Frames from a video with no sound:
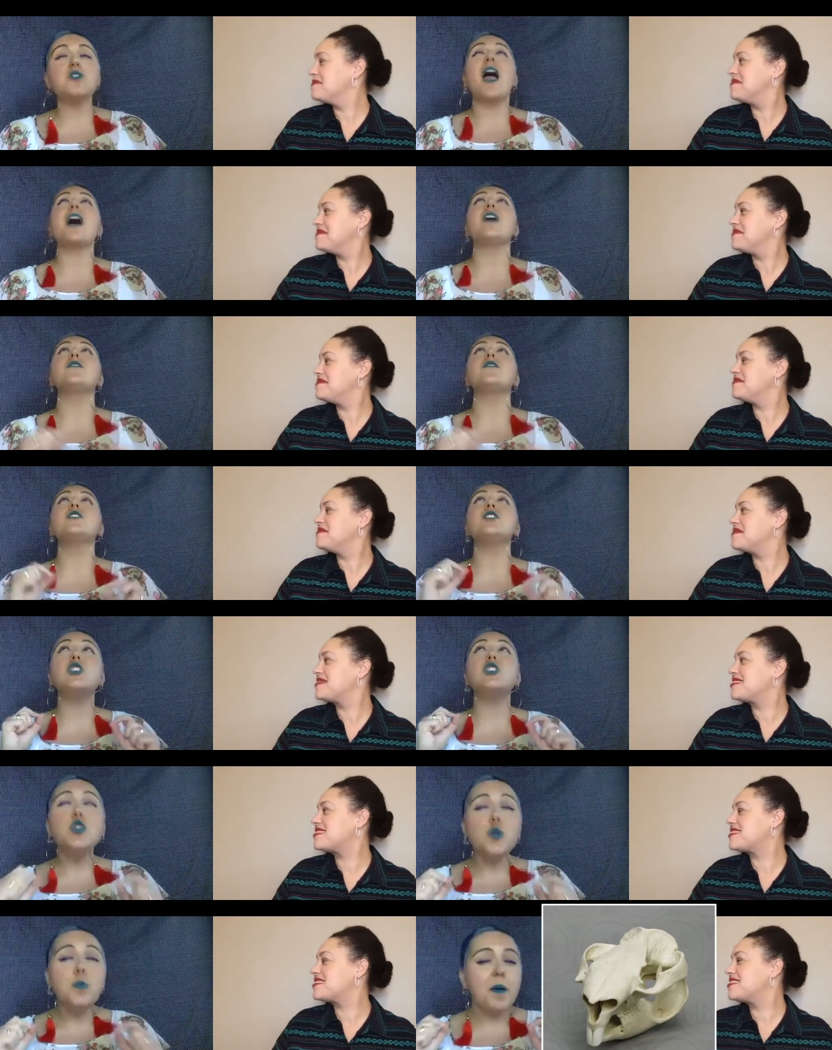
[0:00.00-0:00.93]
Speaker 1: have
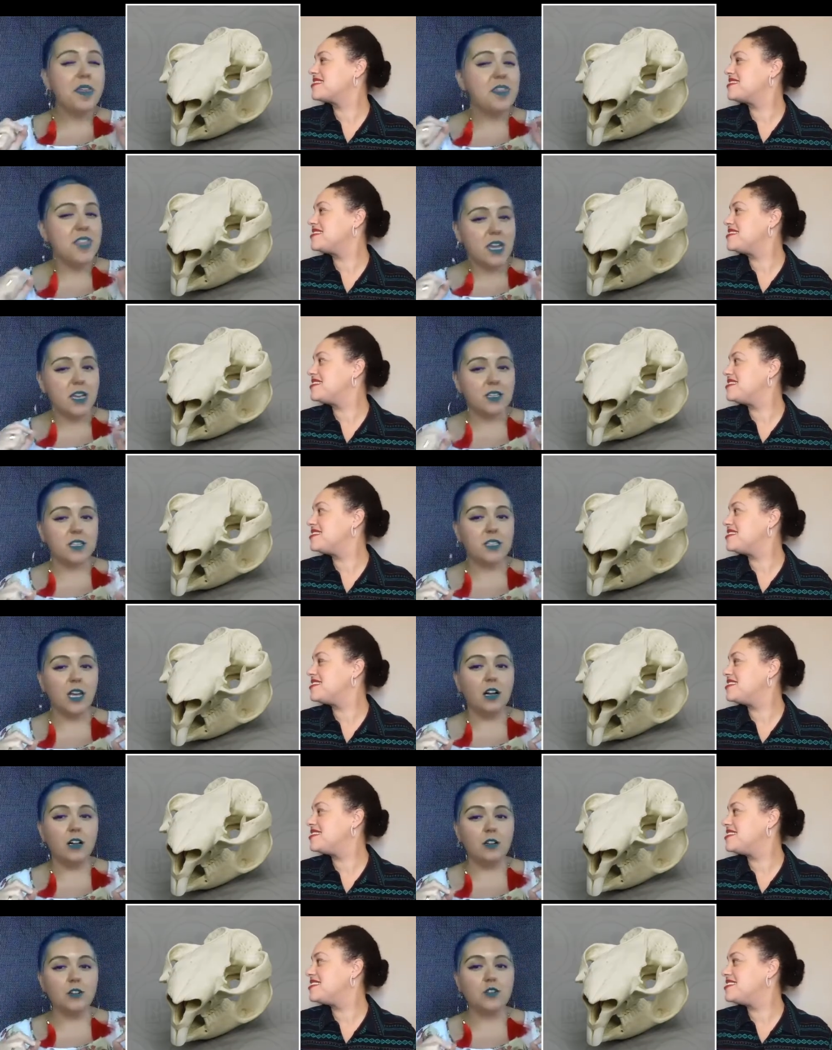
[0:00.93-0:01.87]
super thick
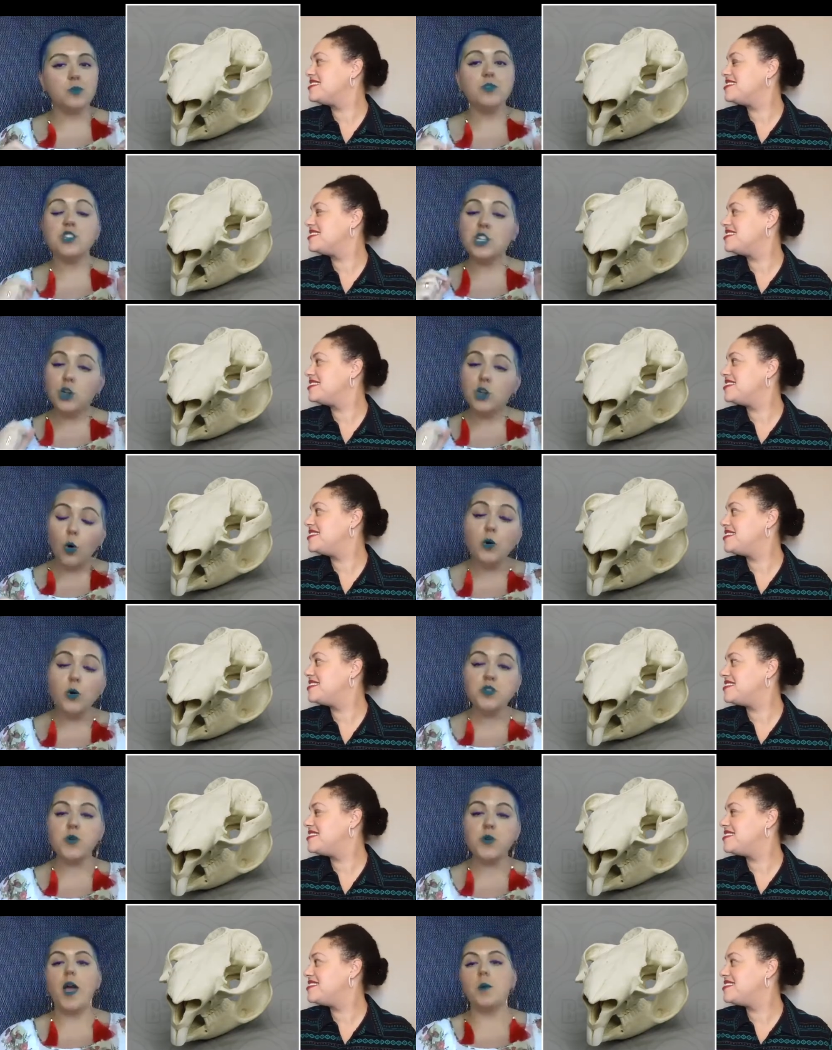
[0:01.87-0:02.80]
skulls, which can also
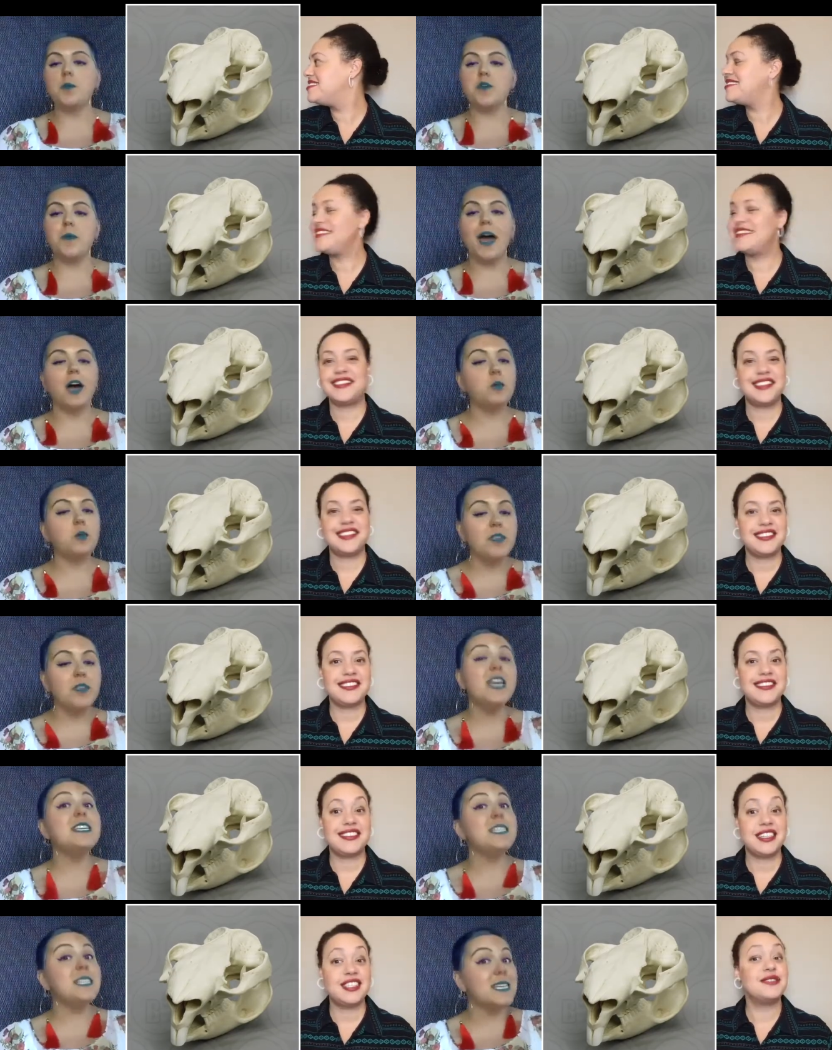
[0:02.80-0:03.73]
help them out when they're
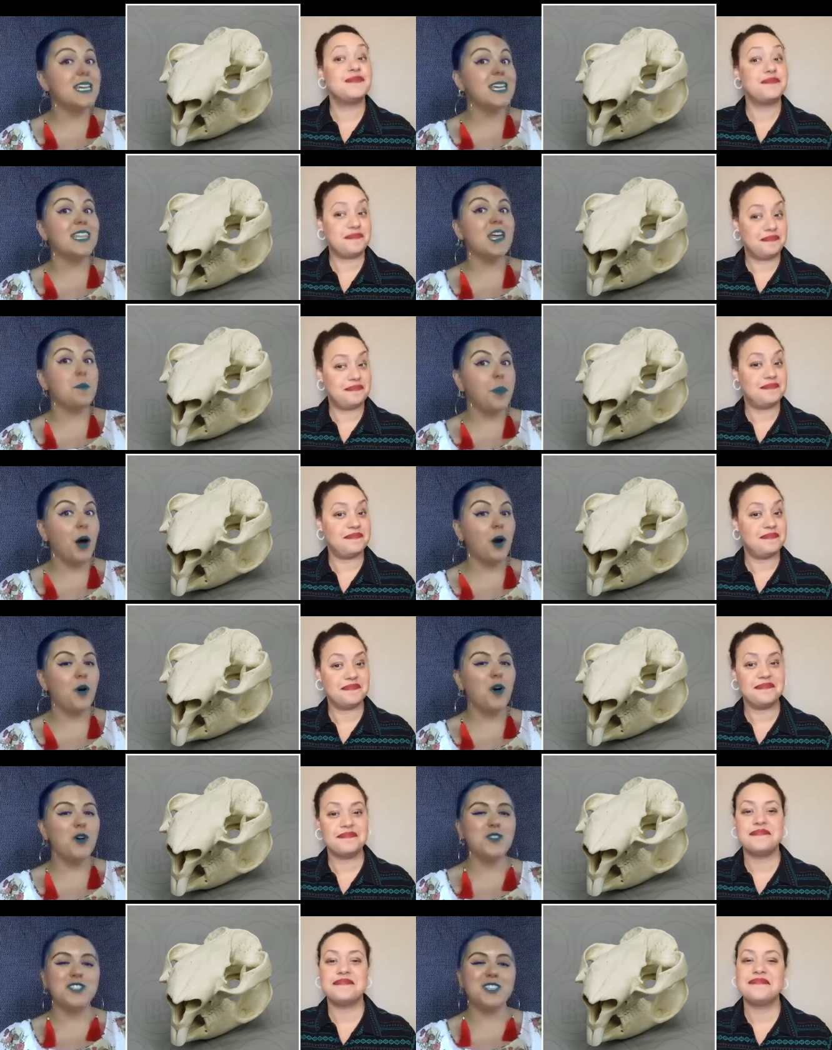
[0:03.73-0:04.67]
digging their
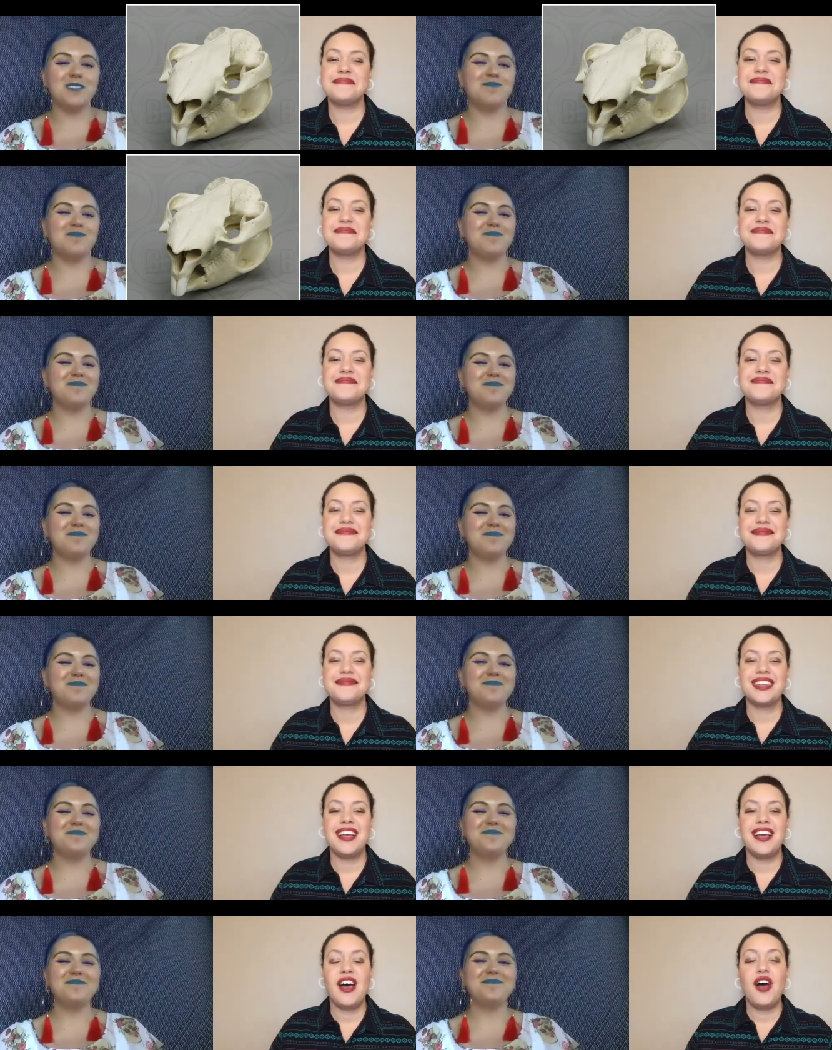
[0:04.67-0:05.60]
burrows.
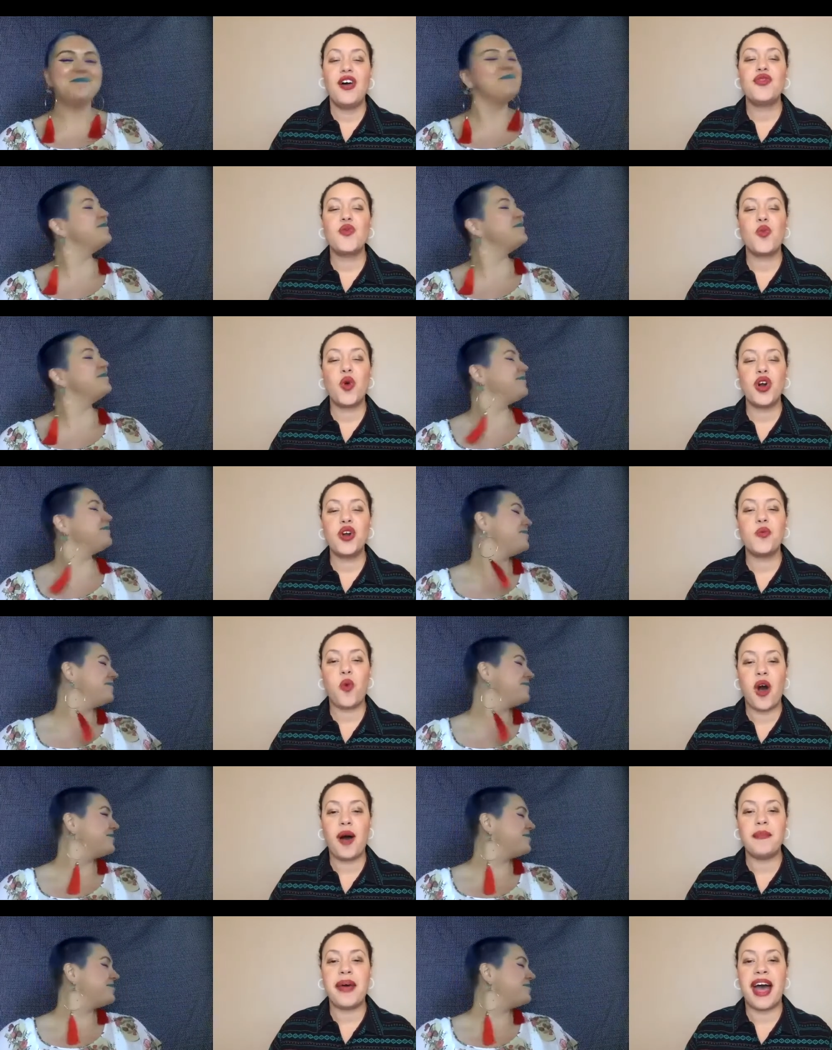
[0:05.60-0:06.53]
Speaker 2: The word
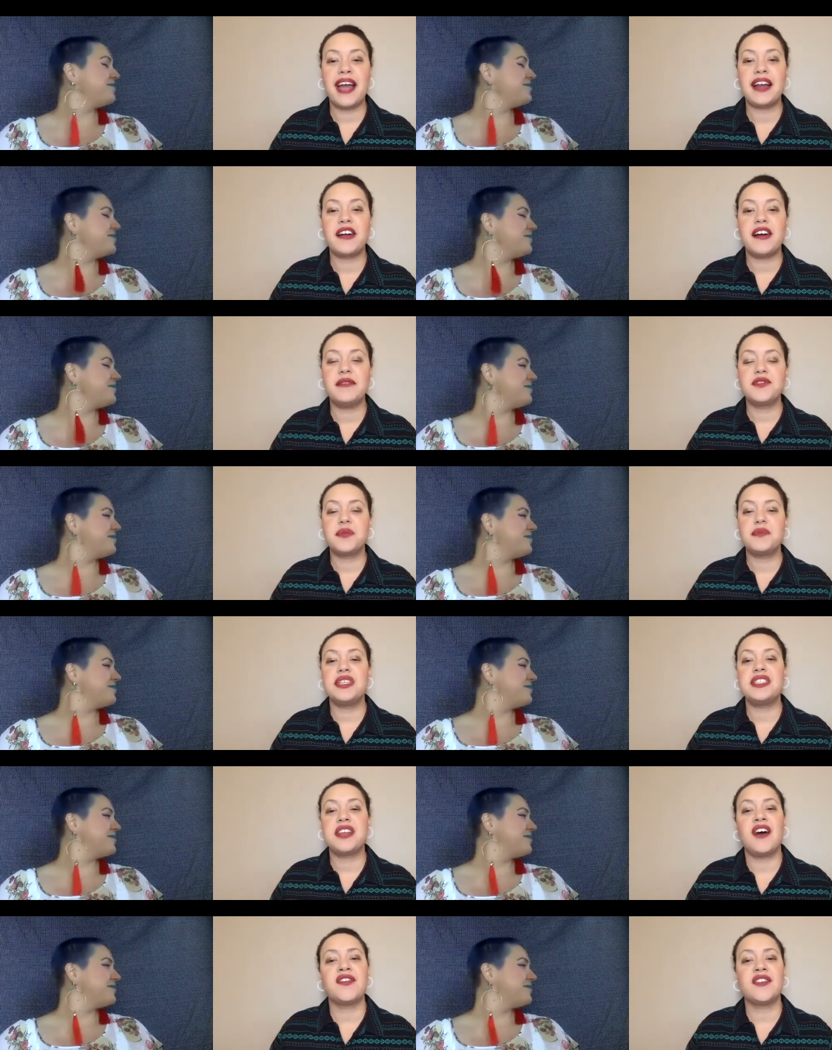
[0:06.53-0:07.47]
wombat comes from the
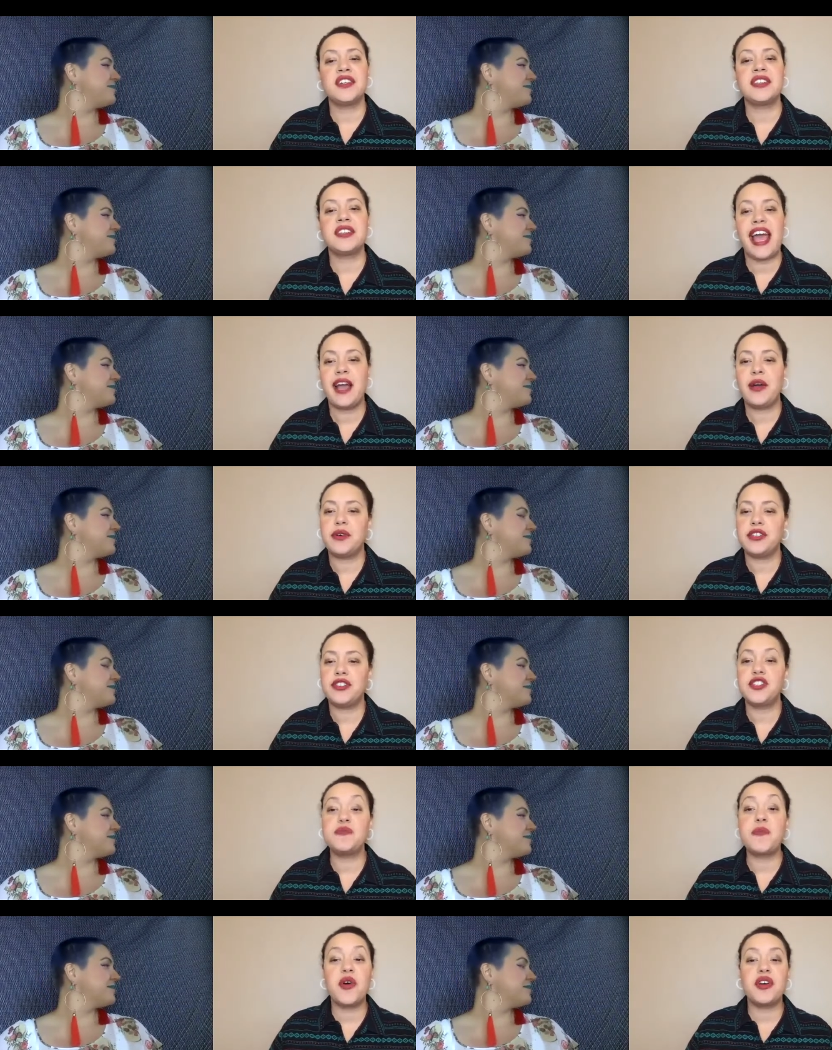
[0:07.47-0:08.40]
Darug language,
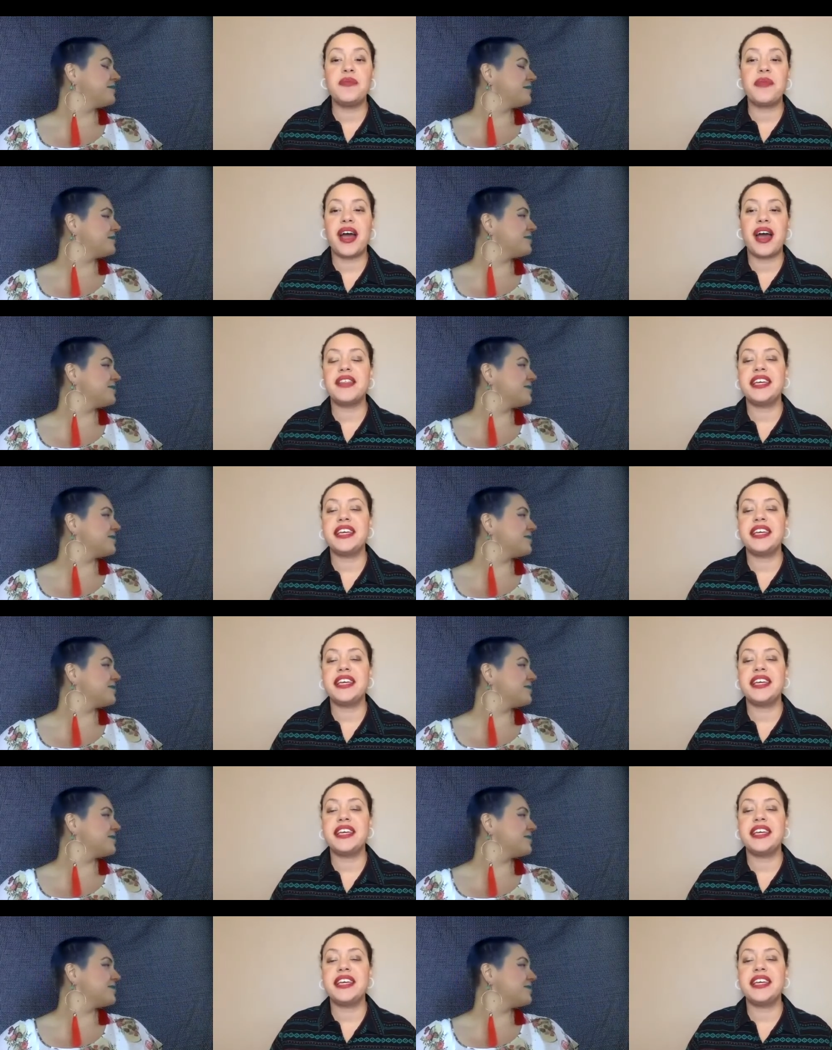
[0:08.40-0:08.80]
spoken by the